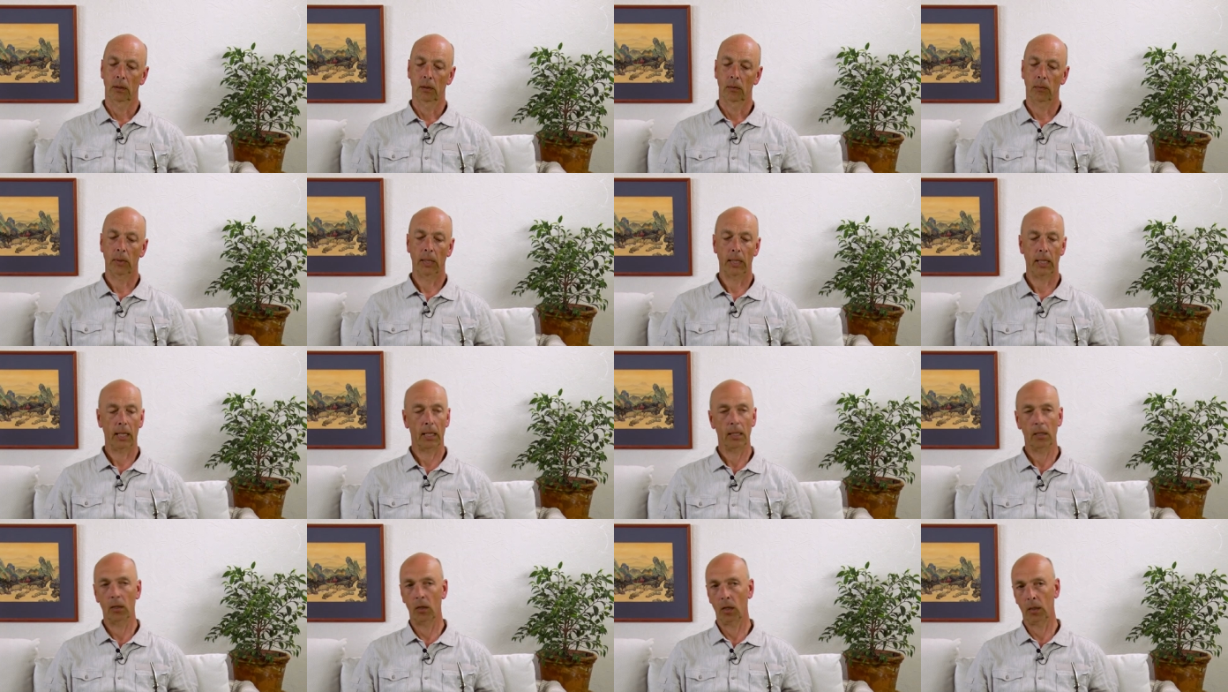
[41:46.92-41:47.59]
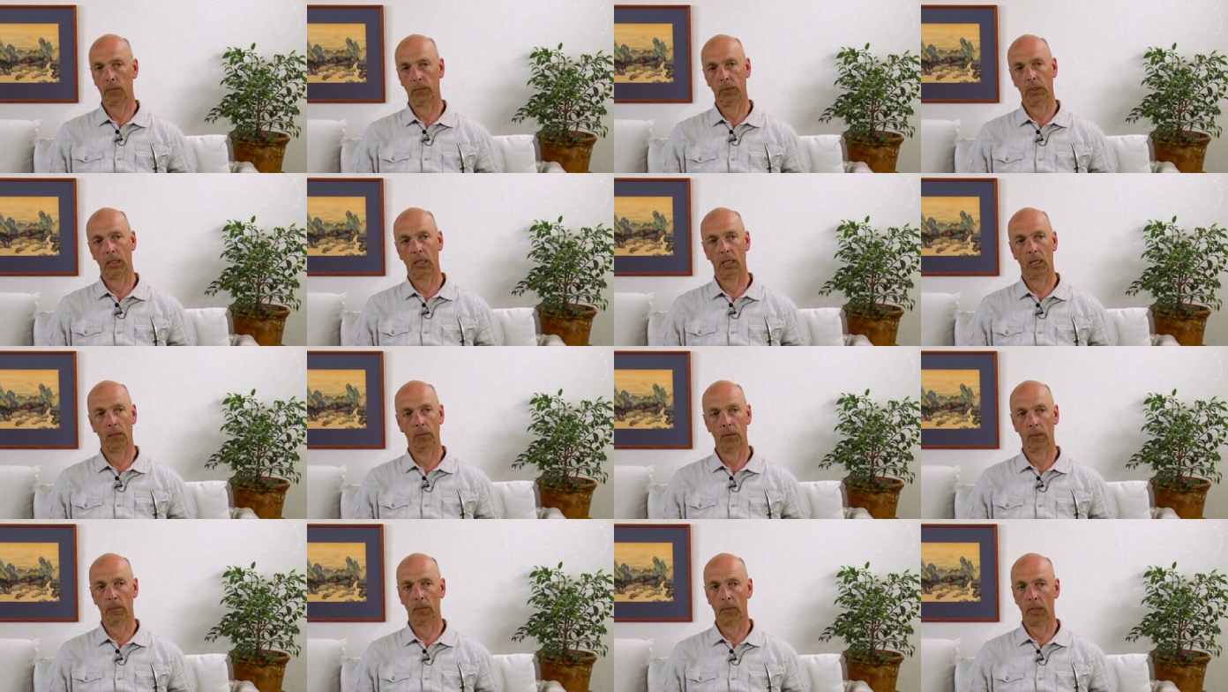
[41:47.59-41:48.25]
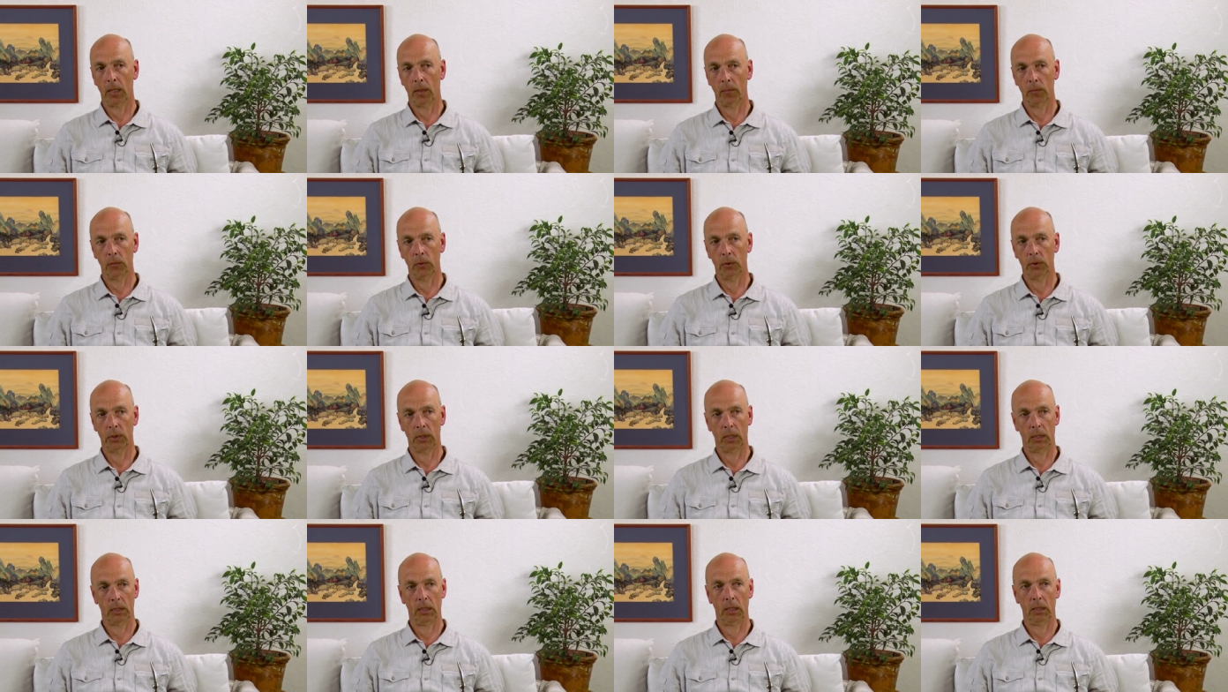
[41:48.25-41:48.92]
One cannot become a
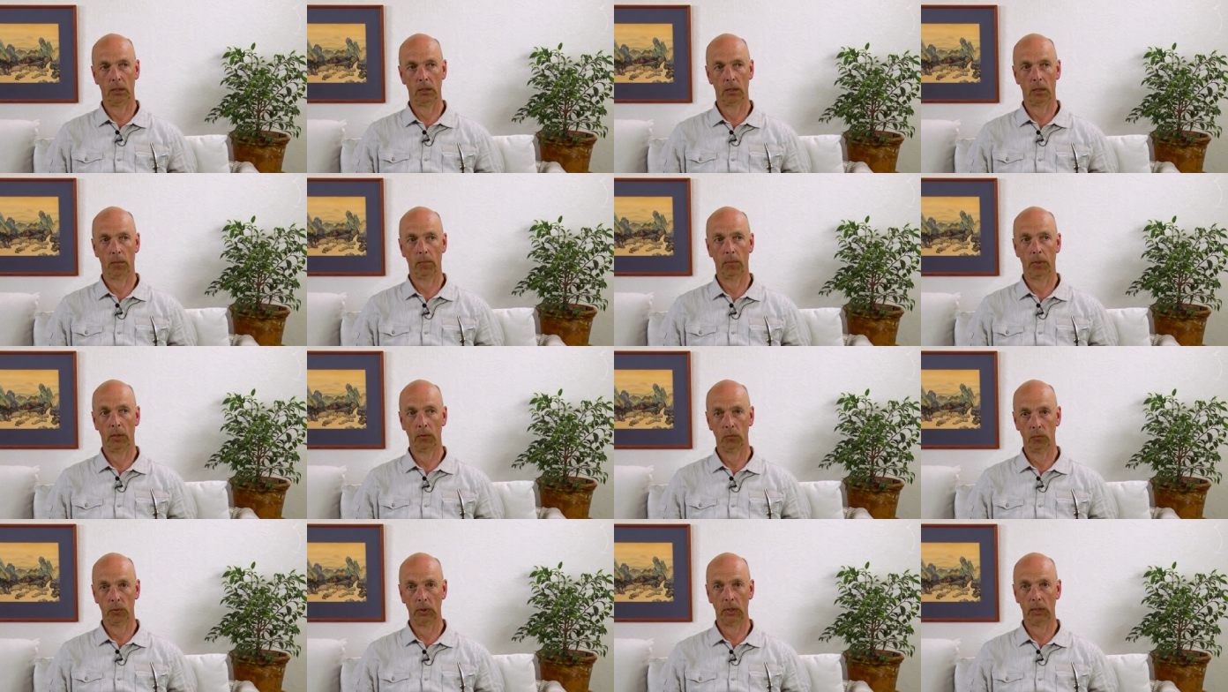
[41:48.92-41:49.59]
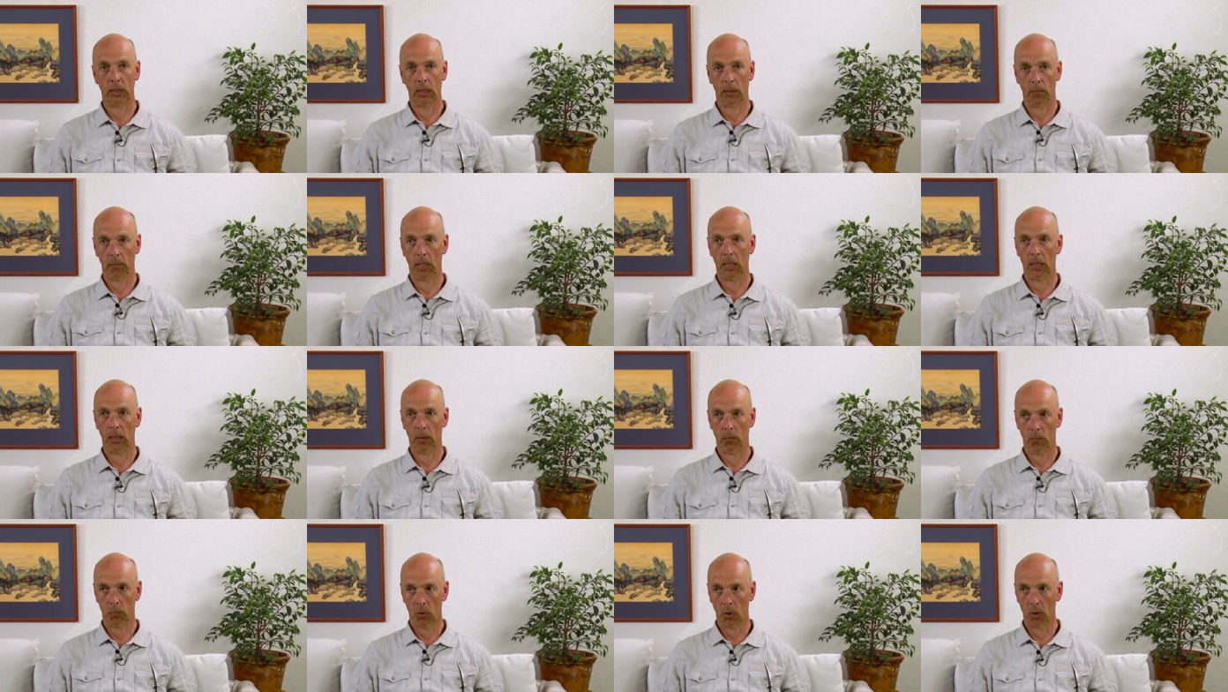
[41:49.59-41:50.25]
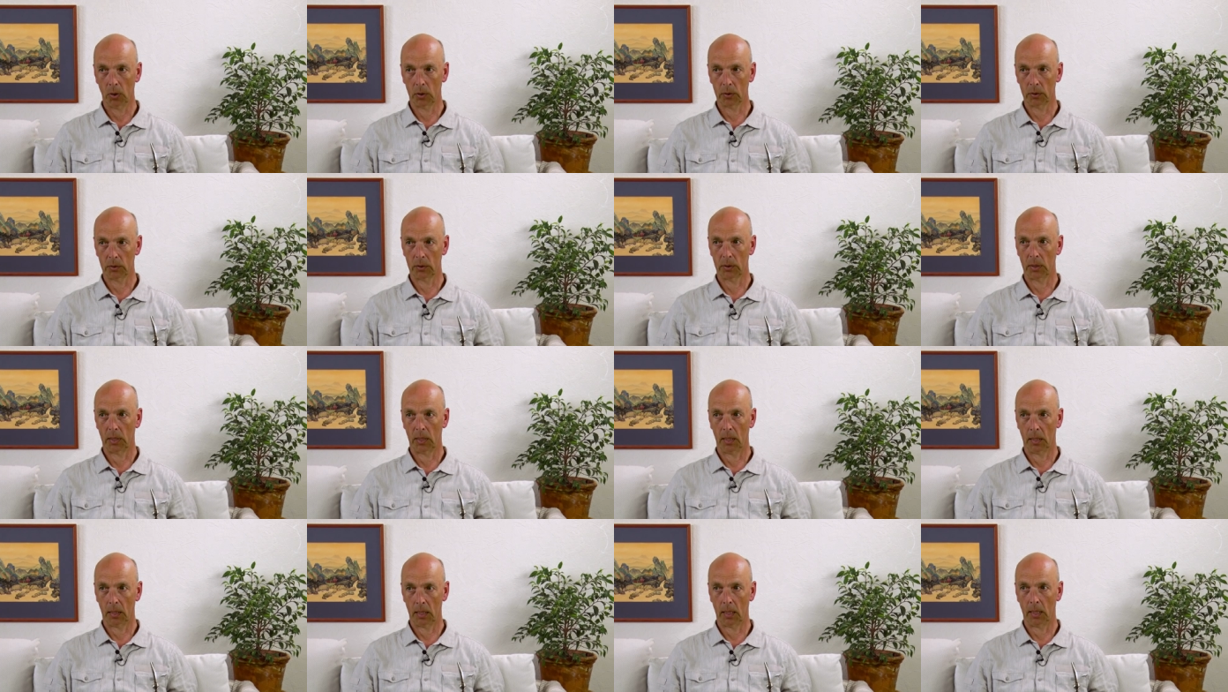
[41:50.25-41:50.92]
Mahamudra teacher by reading many books
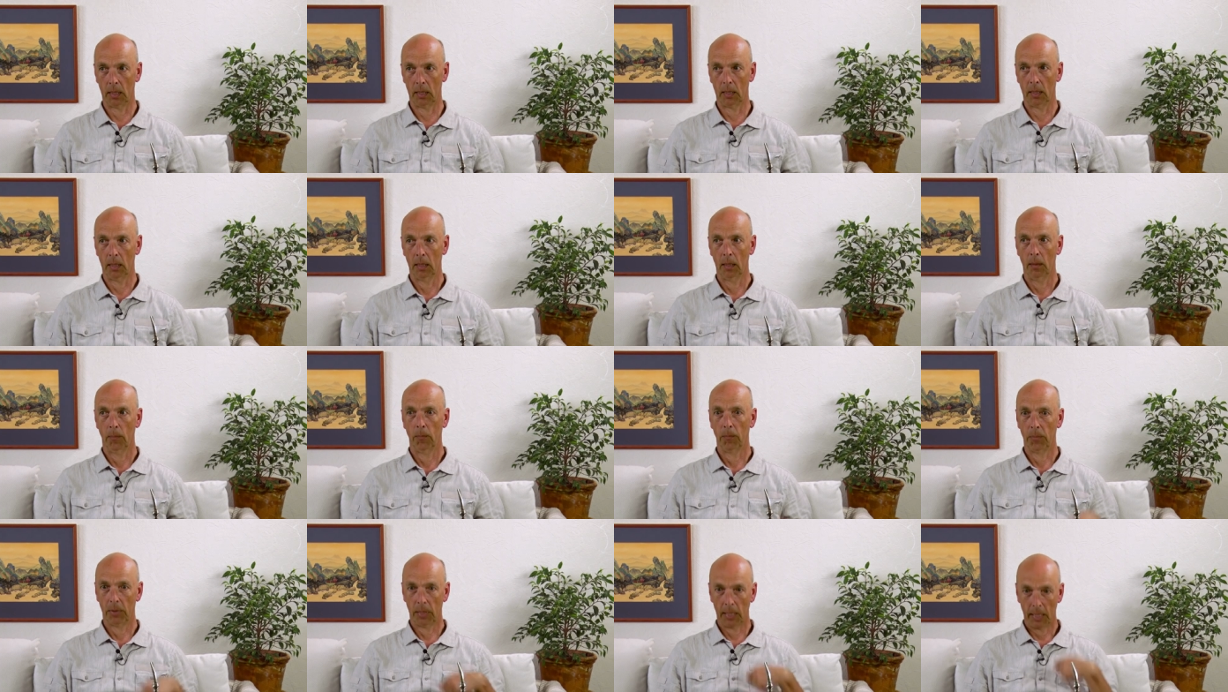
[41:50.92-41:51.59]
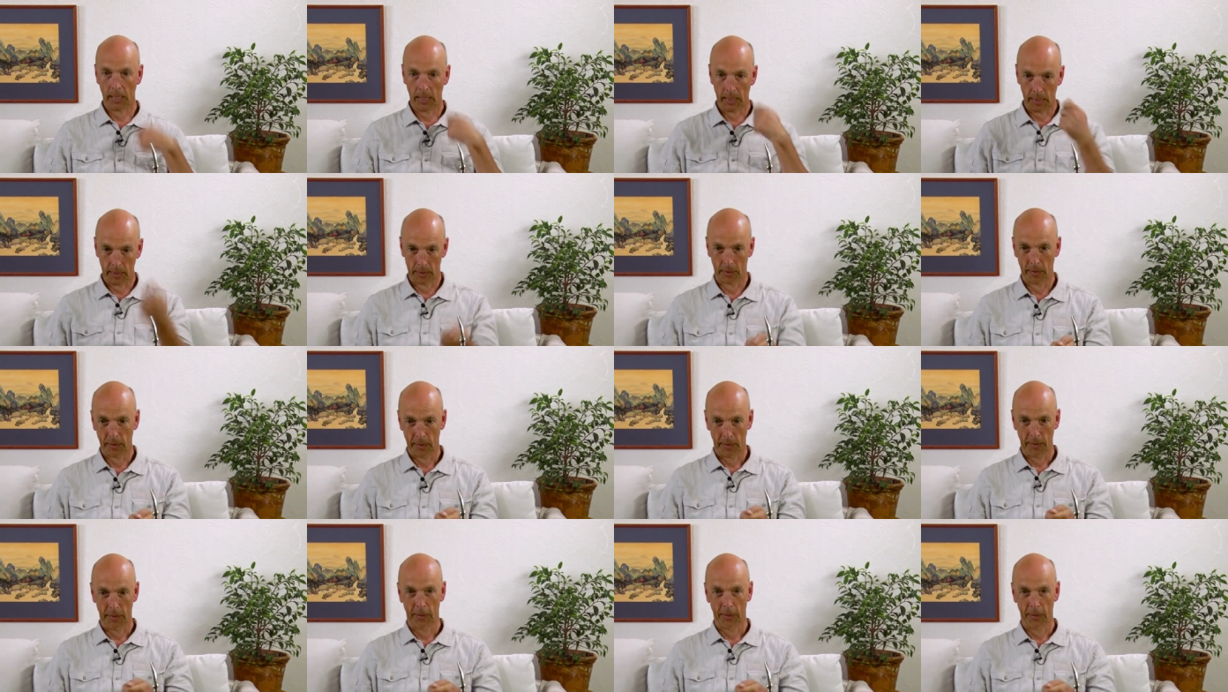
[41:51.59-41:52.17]
and then playing